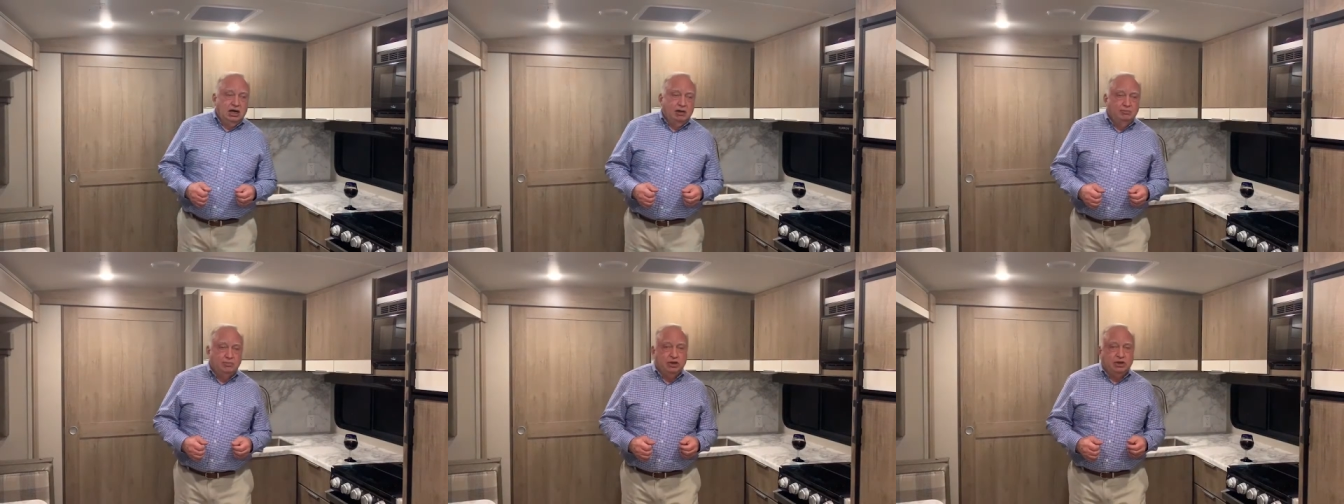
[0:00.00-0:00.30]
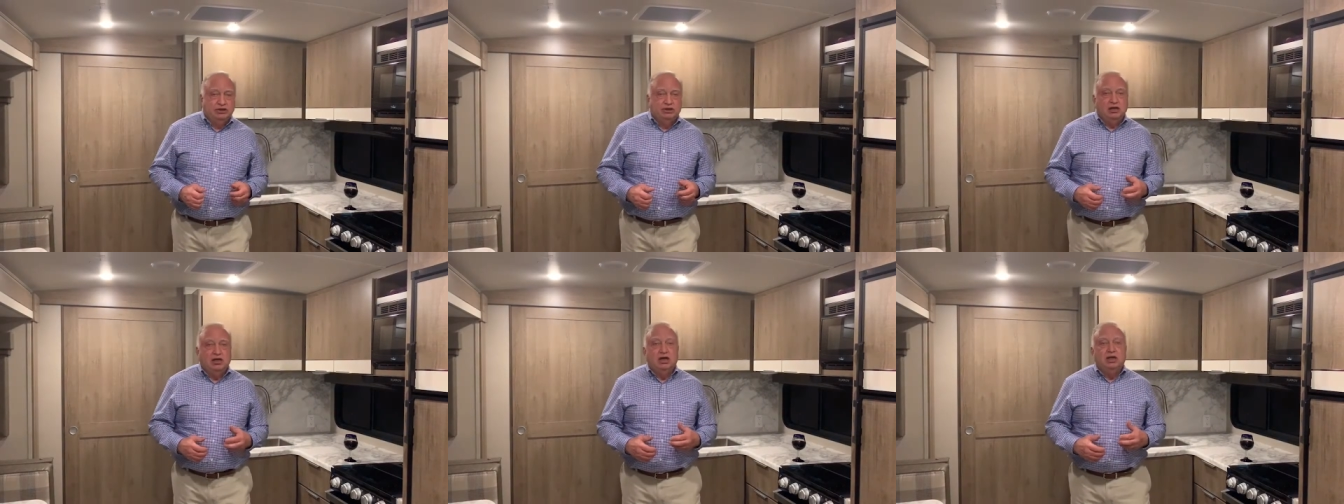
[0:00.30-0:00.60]

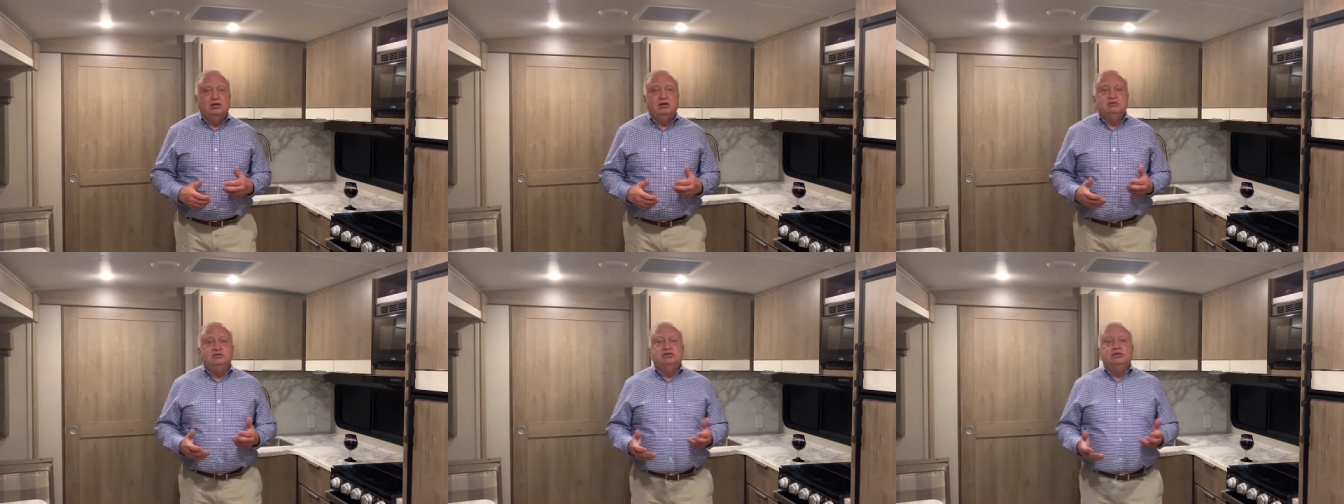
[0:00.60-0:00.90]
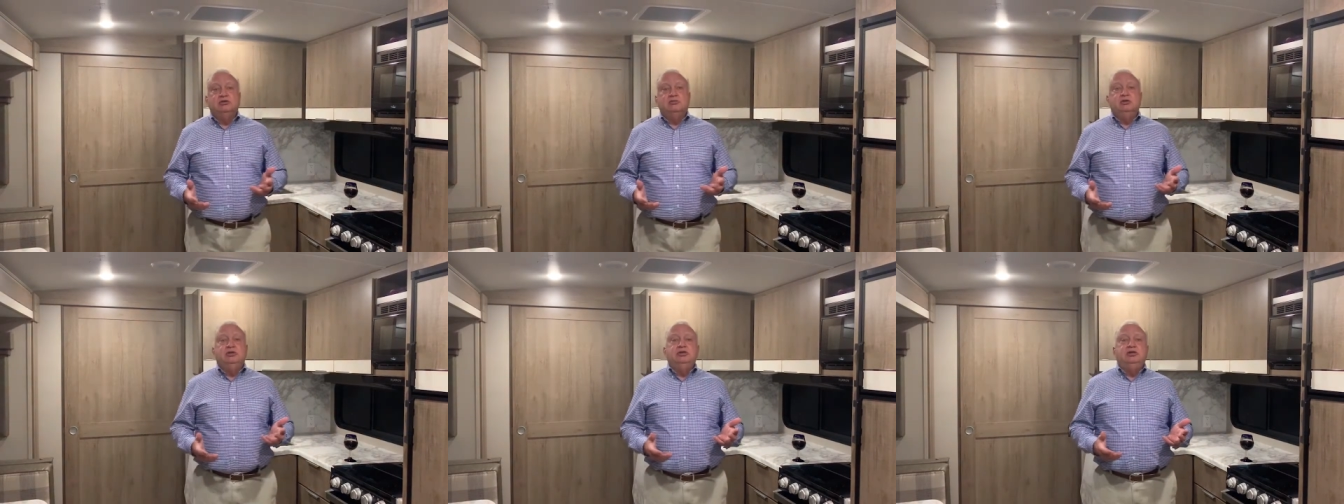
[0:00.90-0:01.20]
But the others
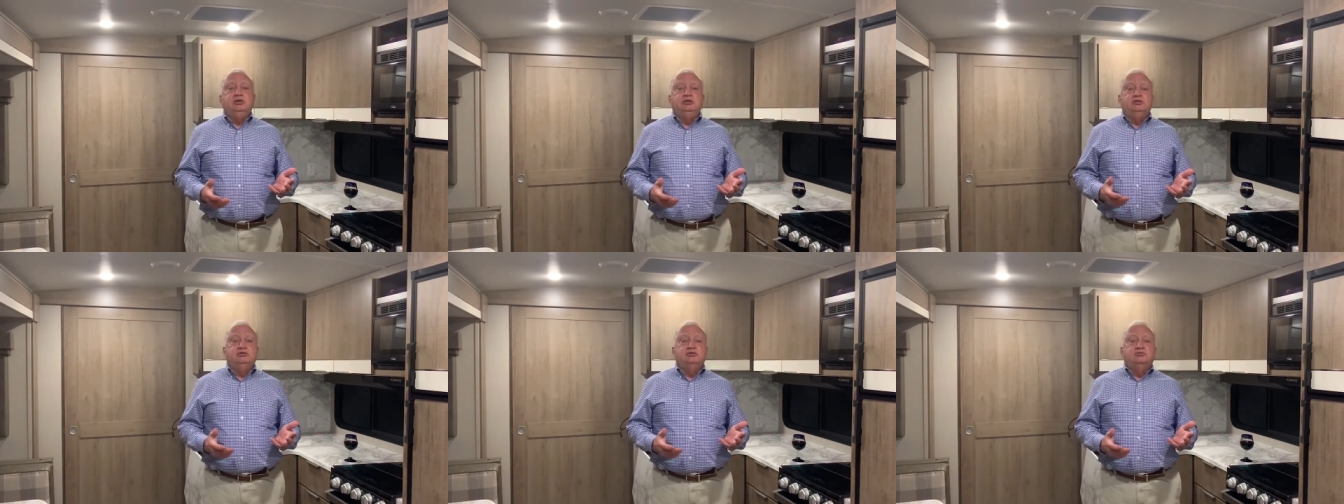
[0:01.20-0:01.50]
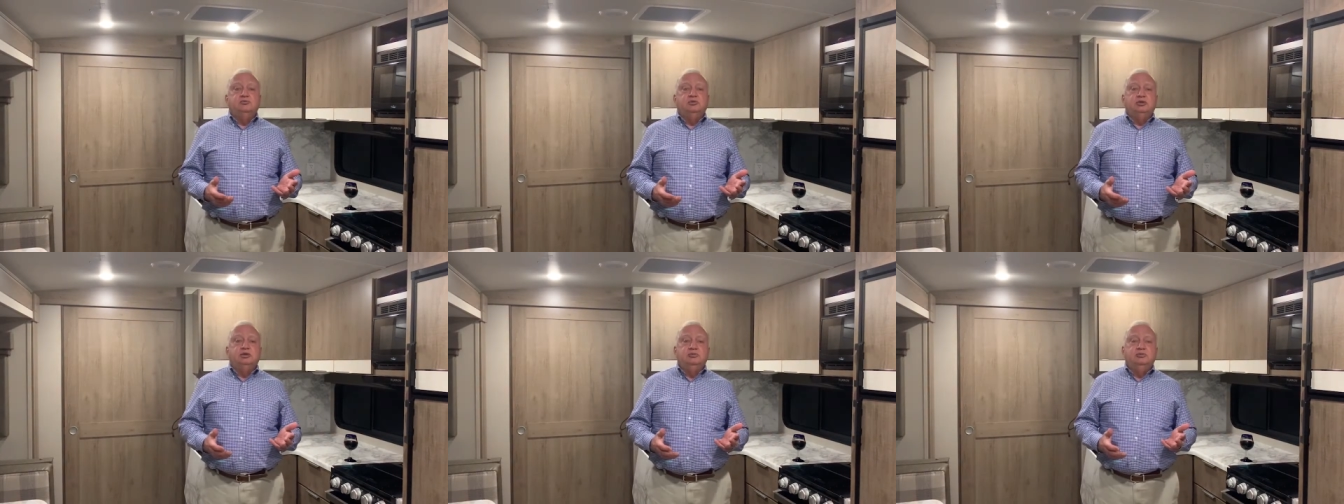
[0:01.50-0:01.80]
that
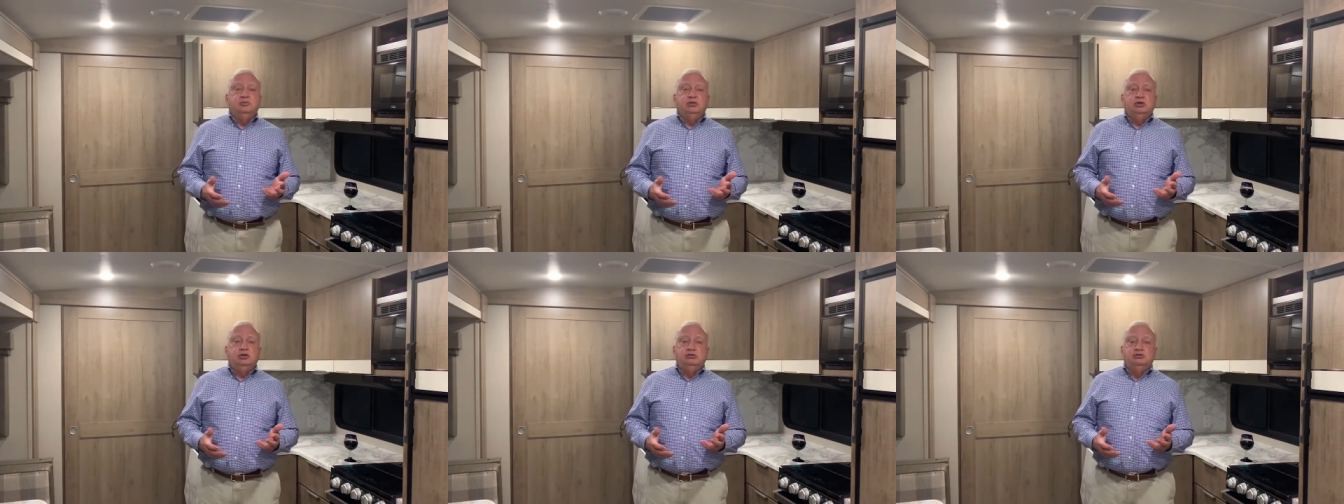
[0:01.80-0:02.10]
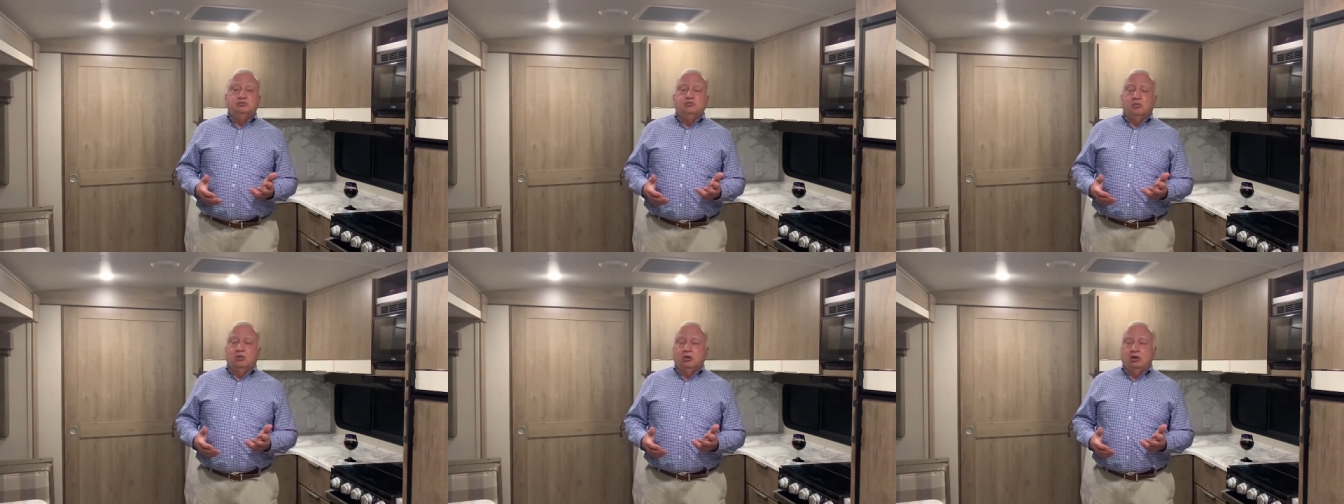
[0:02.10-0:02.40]
we've
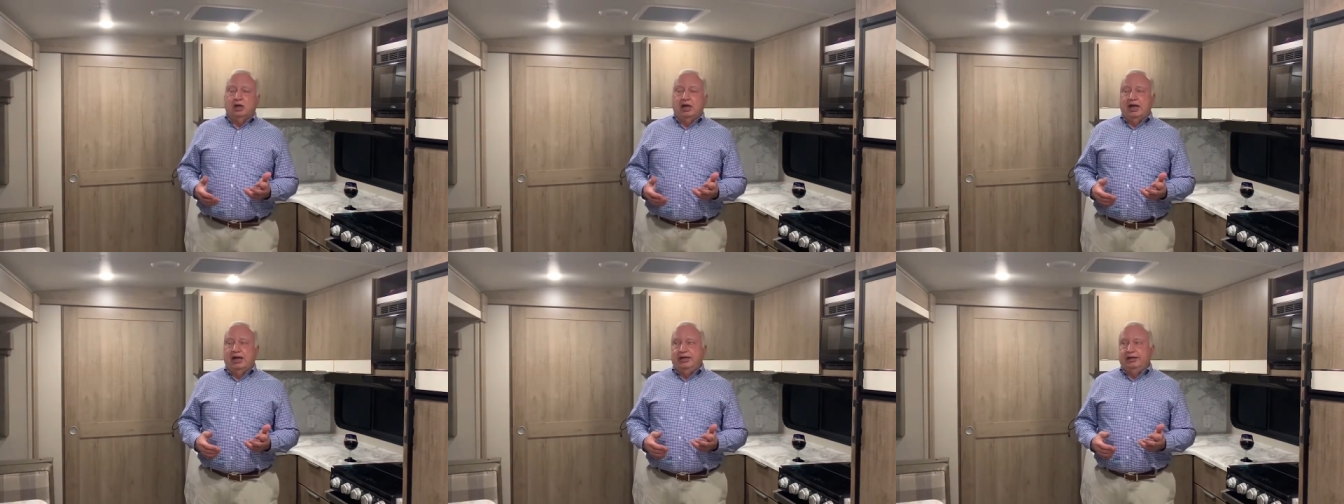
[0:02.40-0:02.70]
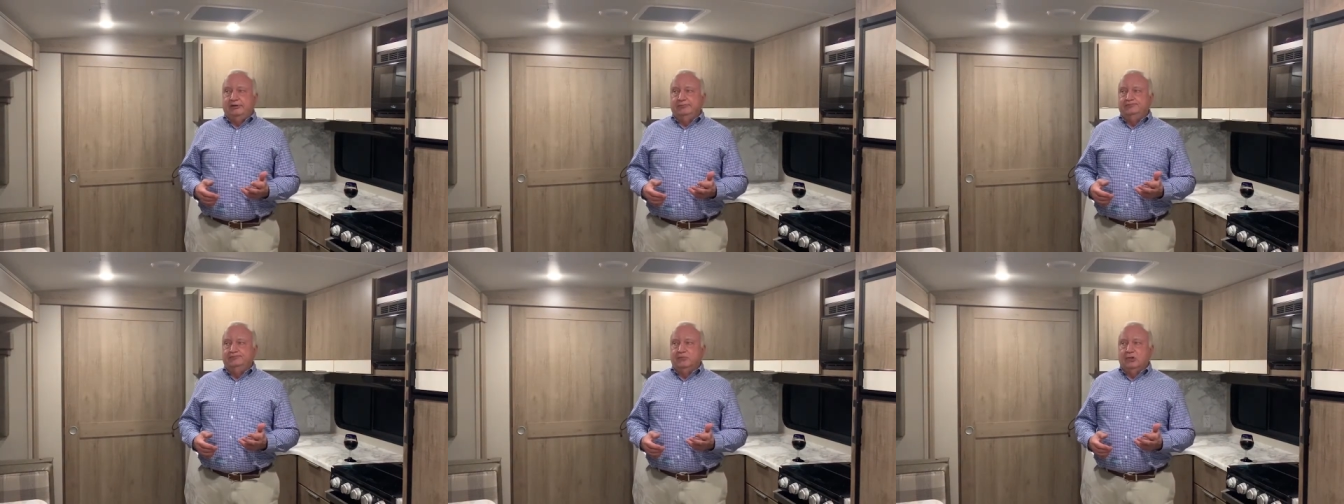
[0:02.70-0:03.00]
used more like
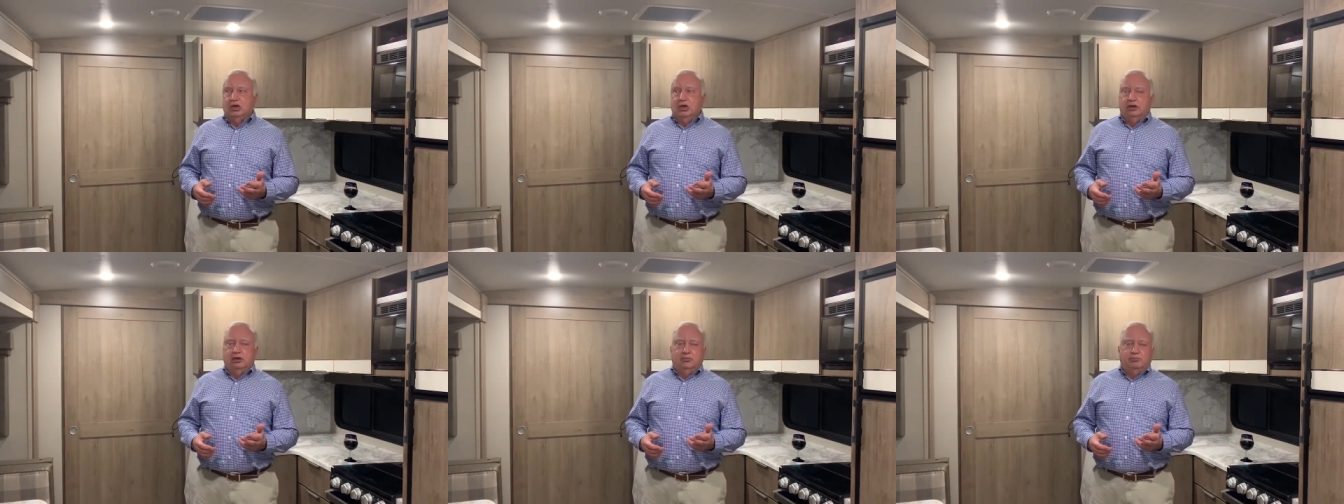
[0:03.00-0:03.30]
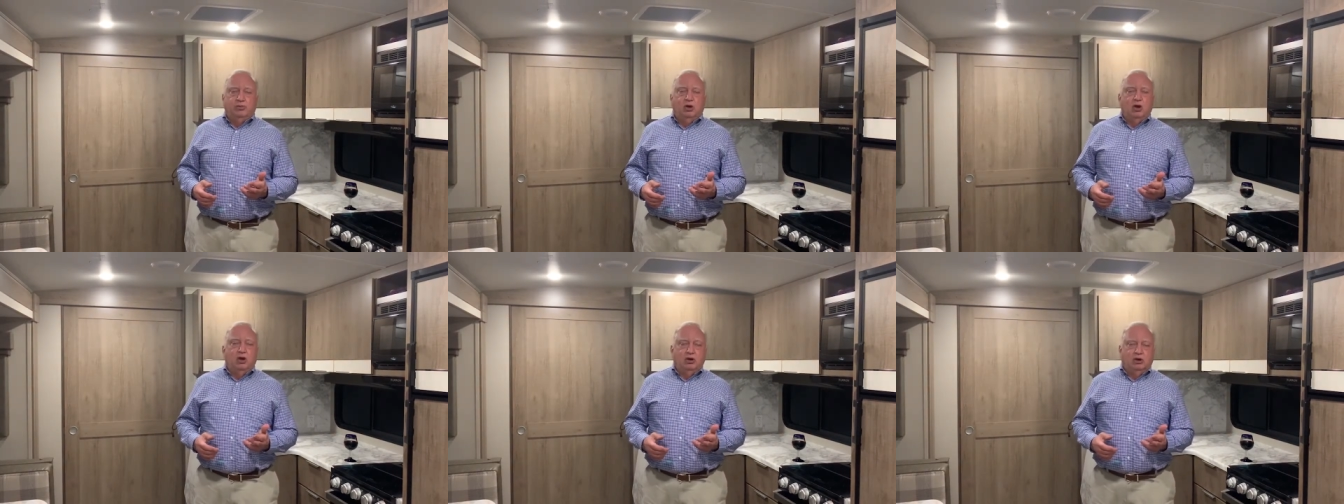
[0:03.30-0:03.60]
an
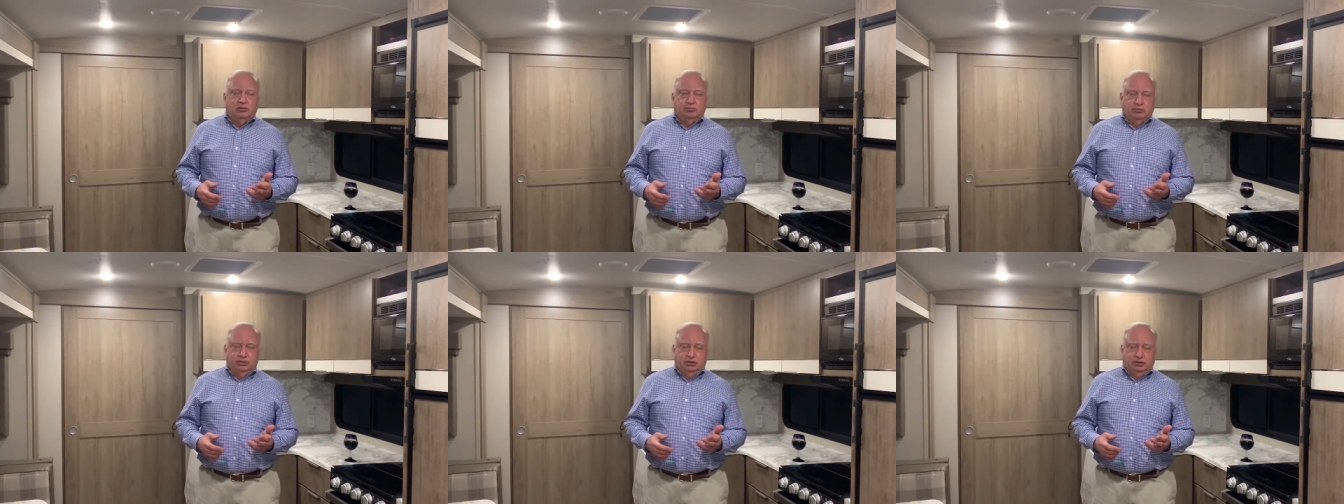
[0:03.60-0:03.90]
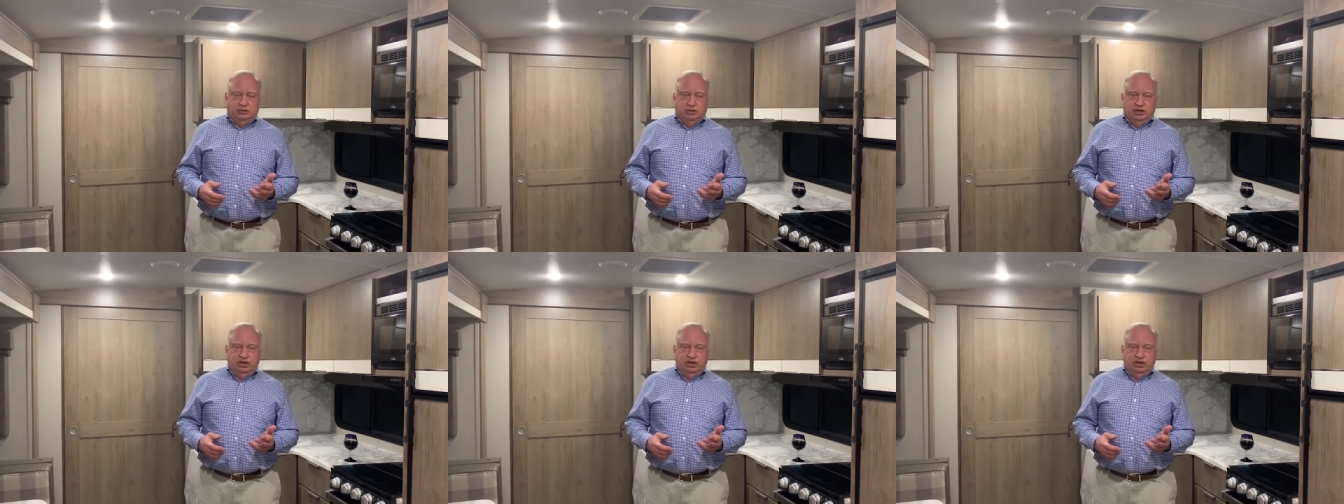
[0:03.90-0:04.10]
apartment,